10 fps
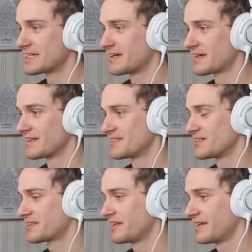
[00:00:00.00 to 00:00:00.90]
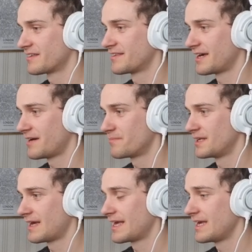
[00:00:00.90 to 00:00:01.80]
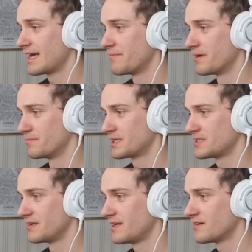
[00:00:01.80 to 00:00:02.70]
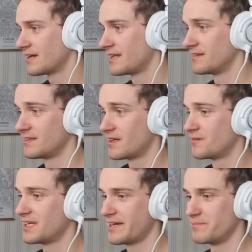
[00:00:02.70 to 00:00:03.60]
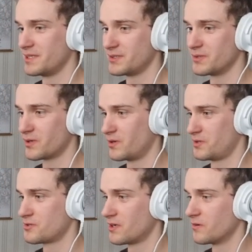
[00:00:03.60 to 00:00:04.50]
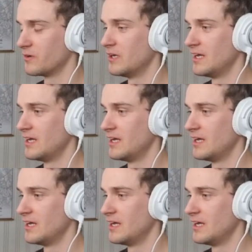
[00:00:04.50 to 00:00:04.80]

I can just click the AM button here, and now the amplitude also